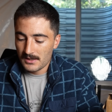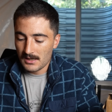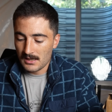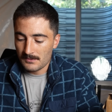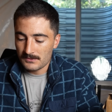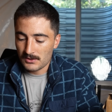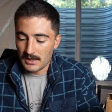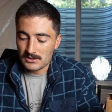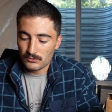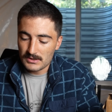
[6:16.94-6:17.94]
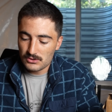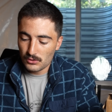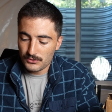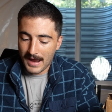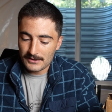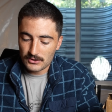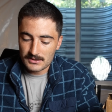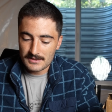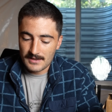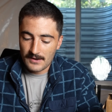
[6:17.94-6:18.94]
It's a retooled Thrasher, and
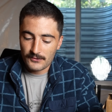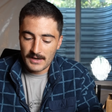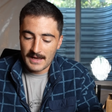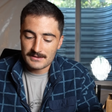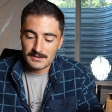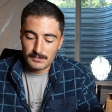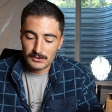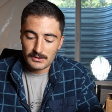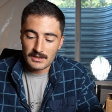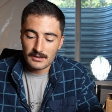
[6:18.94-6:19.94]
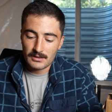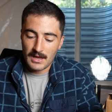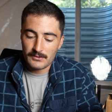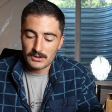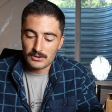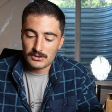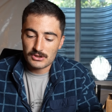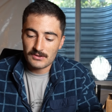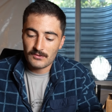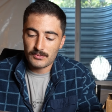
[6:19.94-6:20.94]
it's designed for enhanced stability, allowing you to
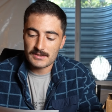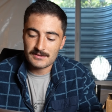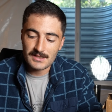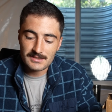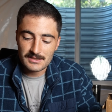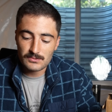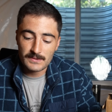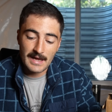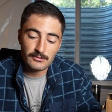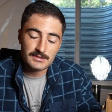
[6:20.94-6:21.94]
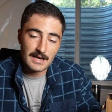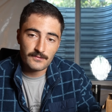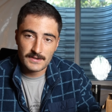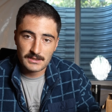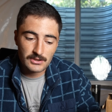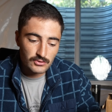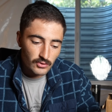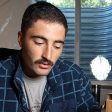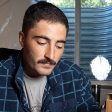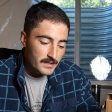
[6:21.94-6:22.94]
achieve impressive distances without sacrificing
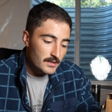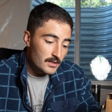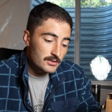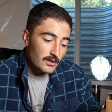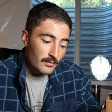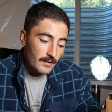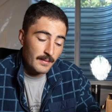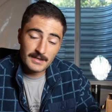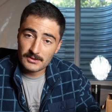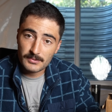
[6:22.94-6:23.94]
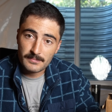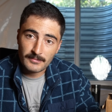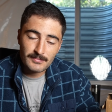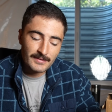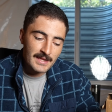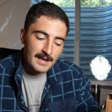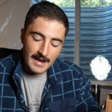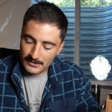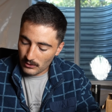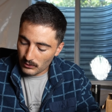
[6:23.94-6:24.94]
control. So I'm actually pretty pumped about that.
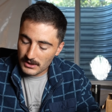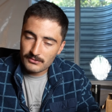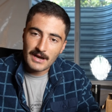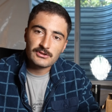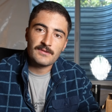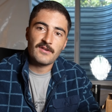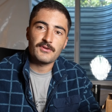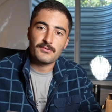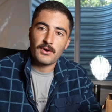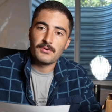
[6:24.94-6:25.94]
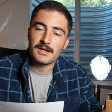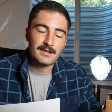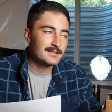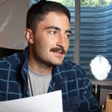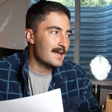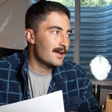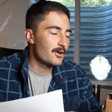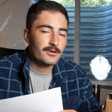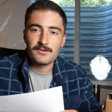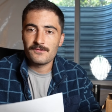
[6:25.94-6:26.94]
The only Thrasher I've ever thrown is that
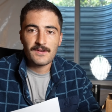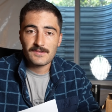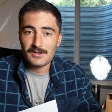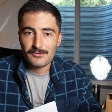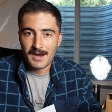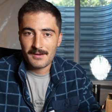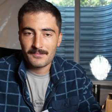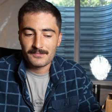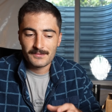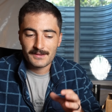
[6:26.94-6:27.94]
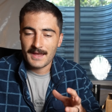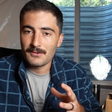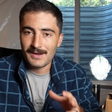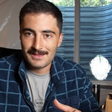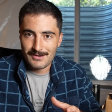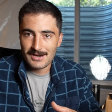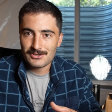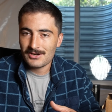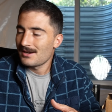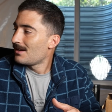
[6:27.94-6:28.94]
150-gram lightweight Thrasher